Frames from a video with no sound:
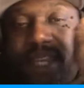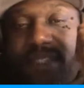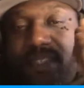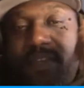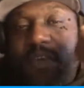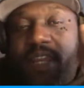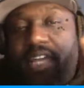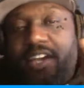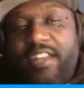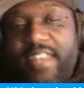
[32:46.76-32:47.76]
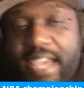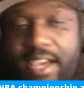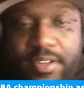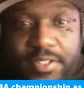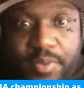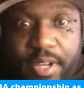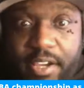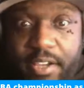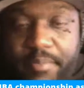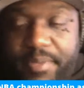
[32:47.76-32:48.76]
think where they are now is where they're
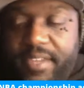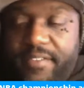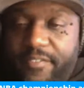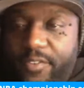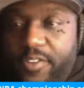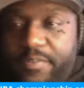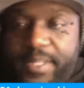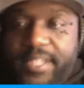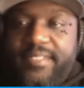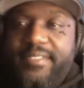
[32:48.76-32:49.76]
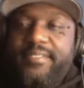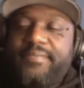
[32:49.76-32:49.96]
going to be, 4th place.